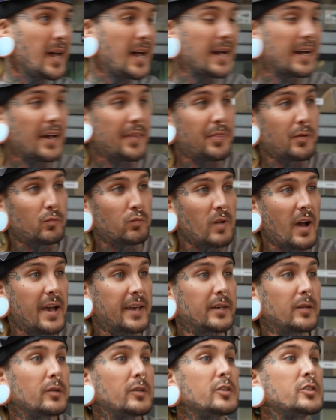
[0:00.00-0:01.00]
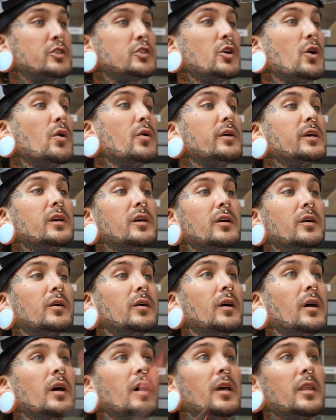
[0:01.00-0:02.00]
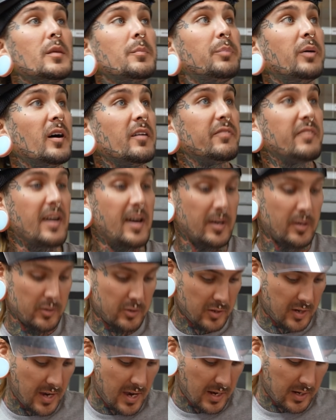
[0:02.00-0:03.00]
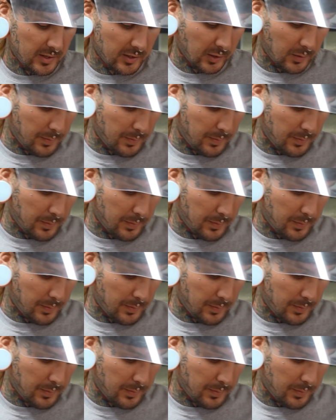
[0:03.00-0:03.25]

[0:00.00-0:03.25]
I got the rhino to show you. The puff adders are getting a little